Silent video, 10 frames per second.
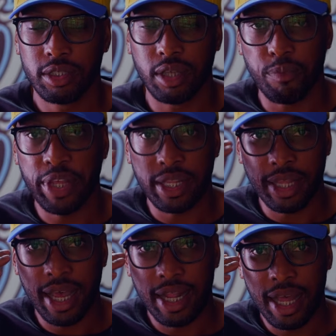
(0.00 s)

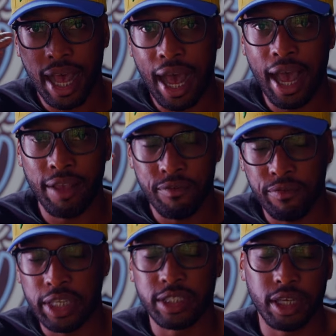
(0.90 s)
something that I
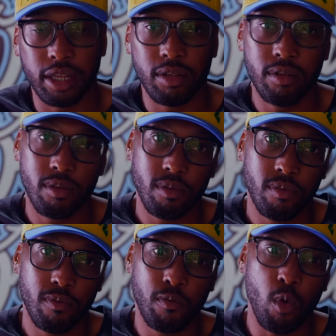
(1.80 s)
vision
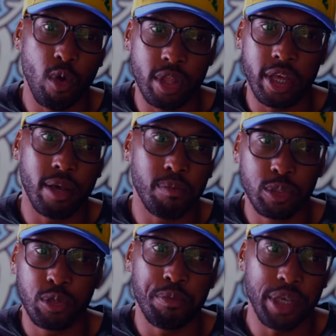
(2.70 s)
for
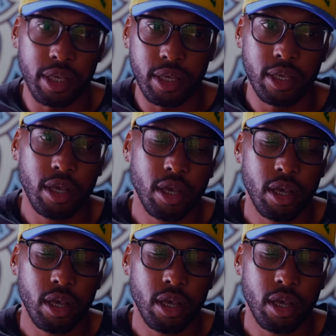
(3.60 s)
them to be